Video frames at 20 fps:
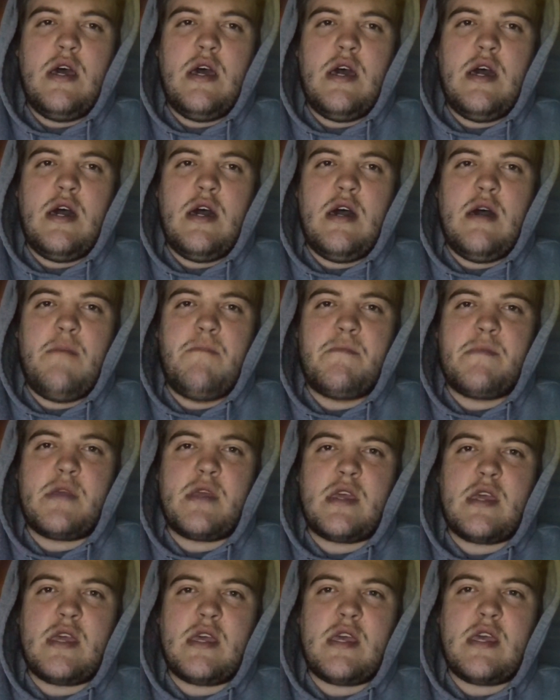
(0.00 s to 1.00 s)

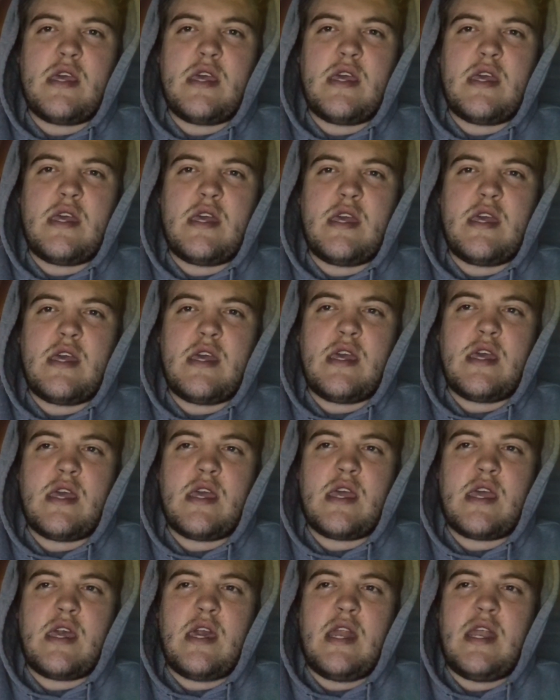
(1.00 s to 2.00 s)

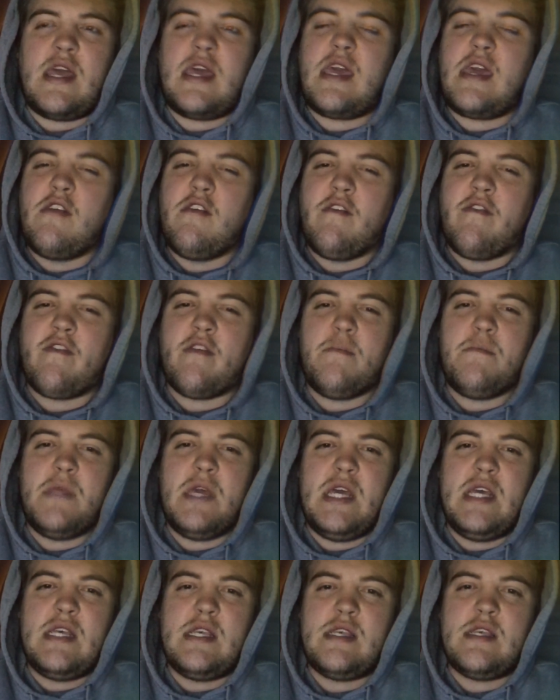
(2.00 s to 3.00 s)
kind of heal from
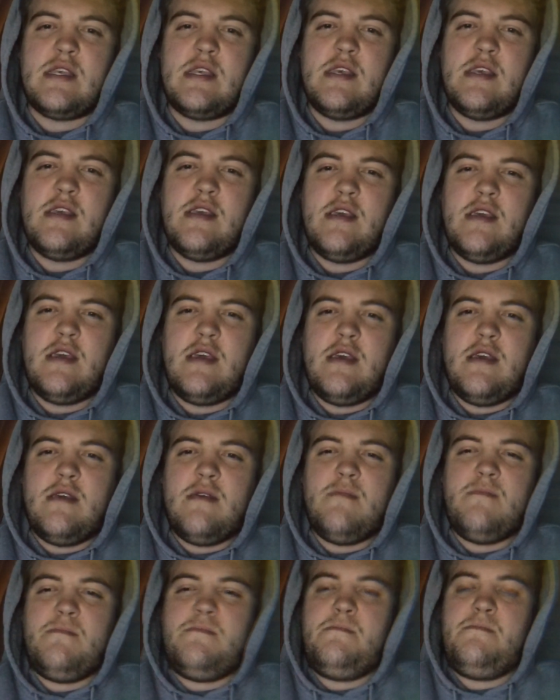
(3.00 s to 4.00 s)
this
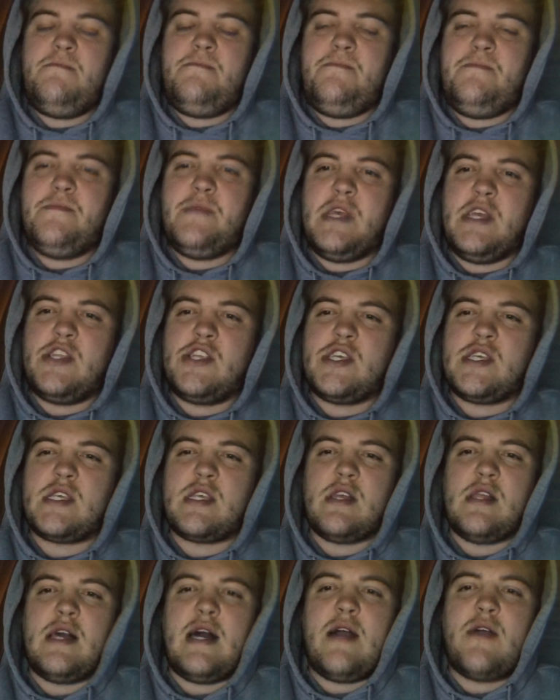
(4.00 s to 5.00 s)
and
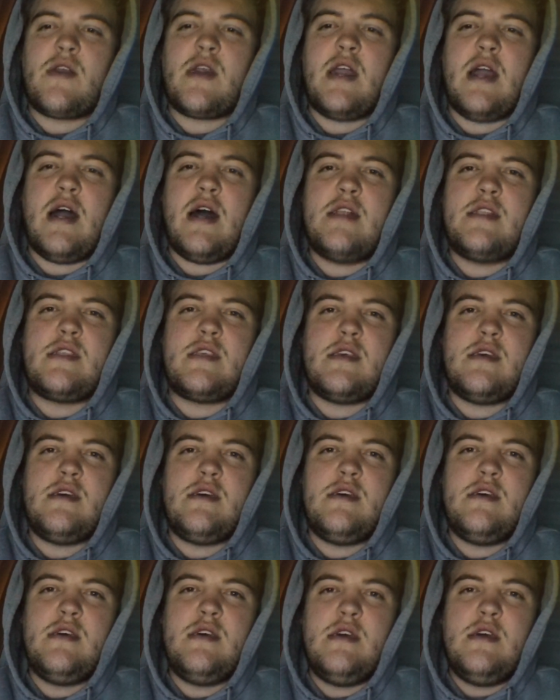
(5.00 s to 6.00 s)
just allow God to
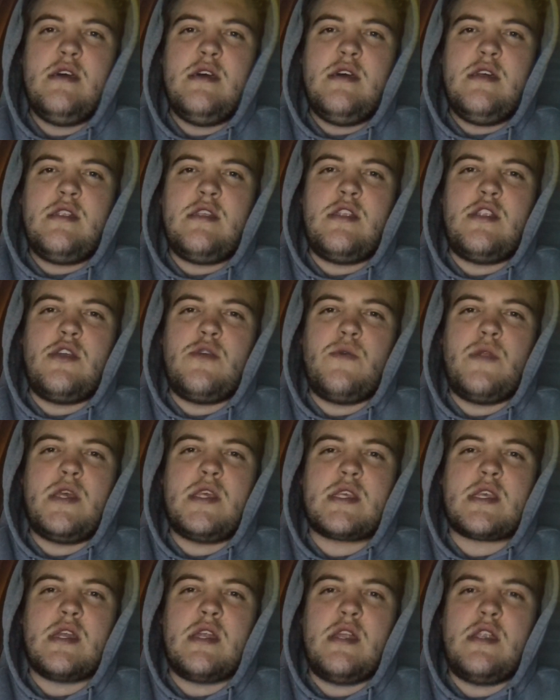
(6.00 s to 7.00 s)
do what
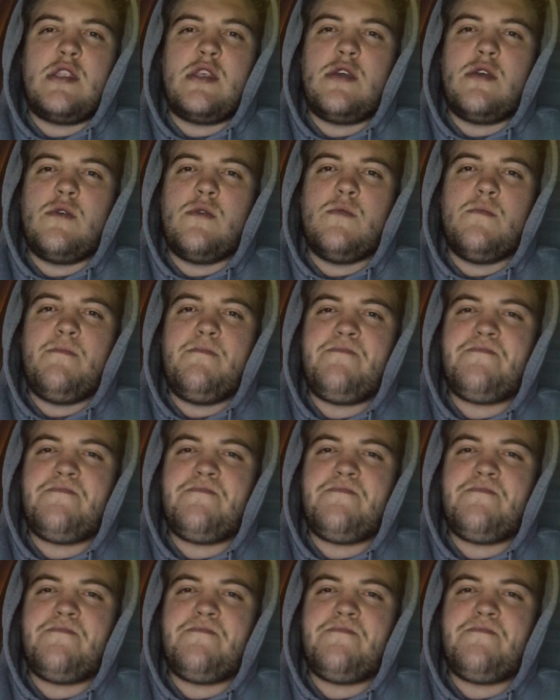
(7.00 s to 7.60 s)
He's going to do.